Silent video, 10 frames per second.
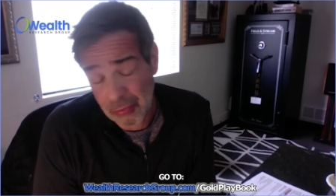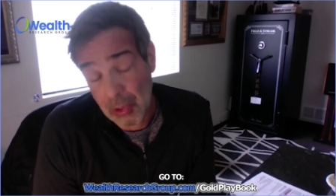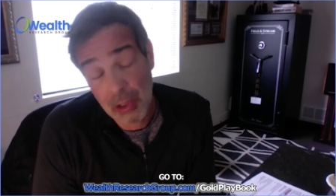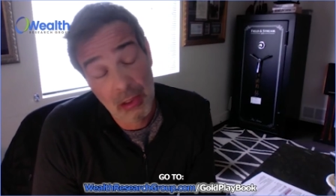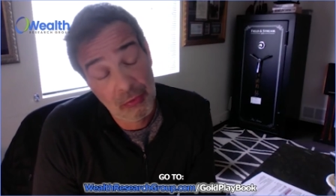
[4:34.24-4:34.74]
money
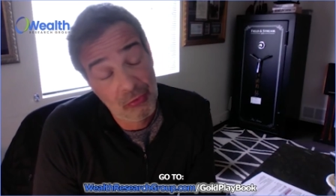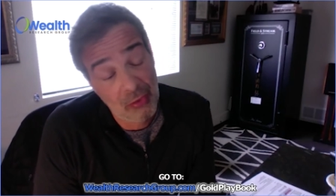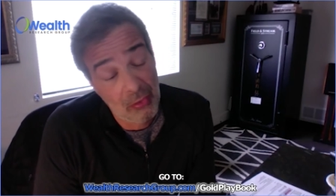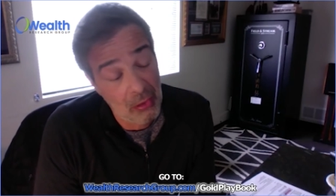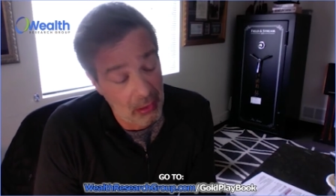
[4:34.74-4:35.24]
to
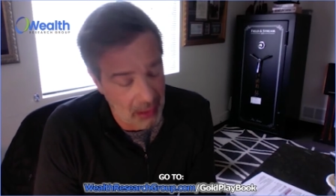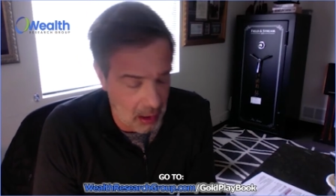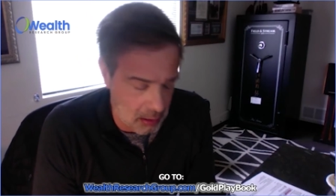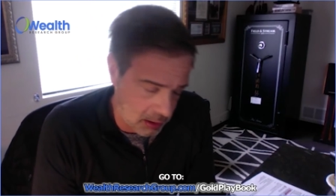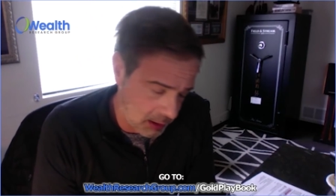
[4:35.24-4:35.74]
store, not
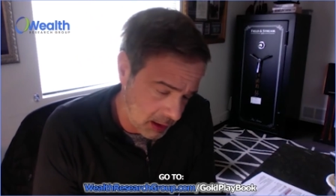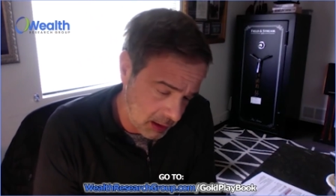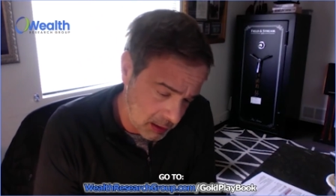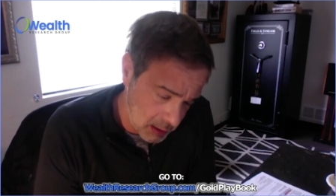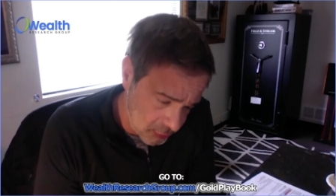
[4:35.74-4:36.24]
earning any
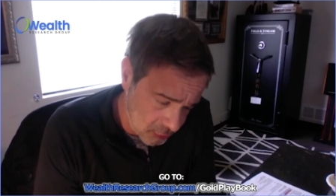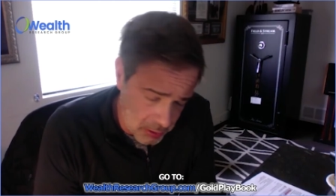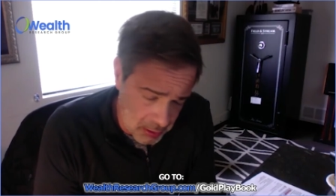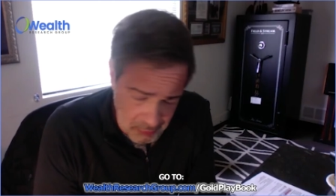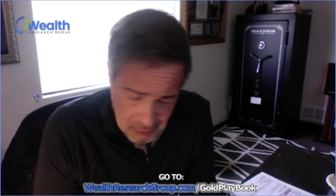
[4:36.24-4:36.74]

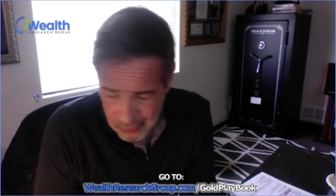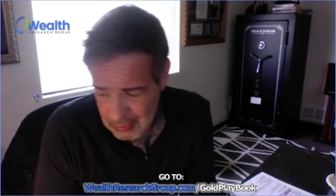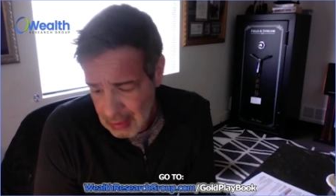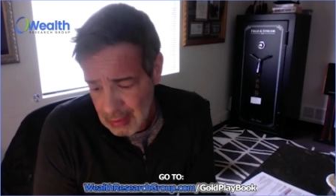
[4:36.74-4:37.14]
interest,